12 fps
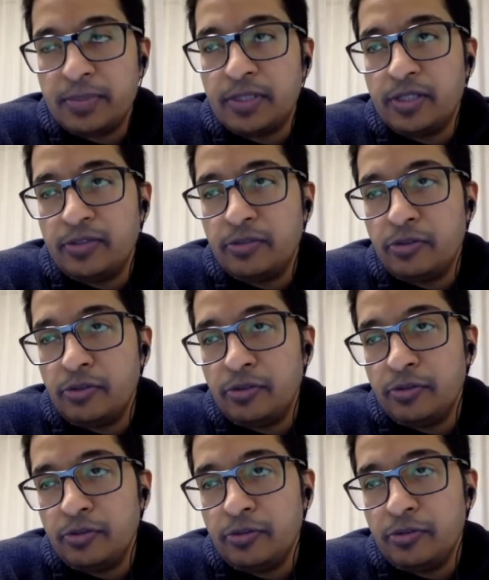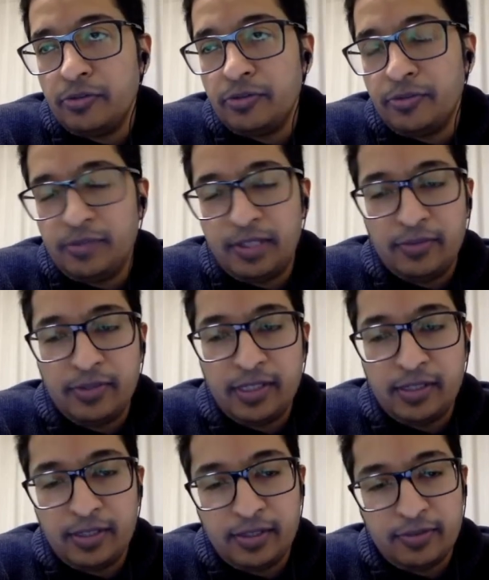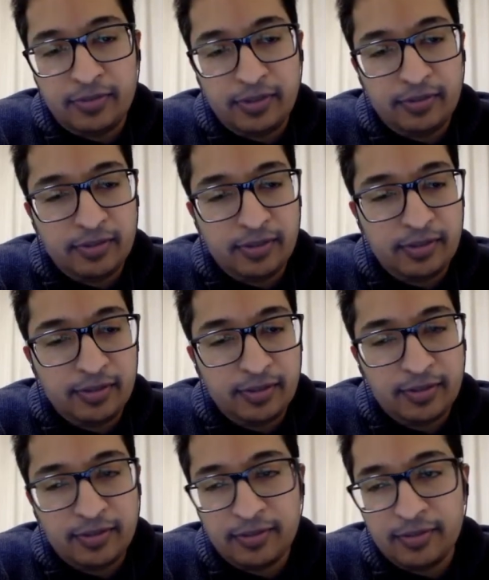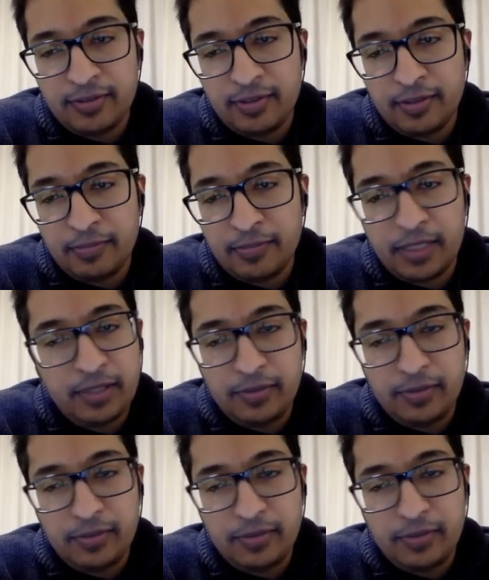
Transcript: going through 7.5 years, I think. Yeah. Anyway,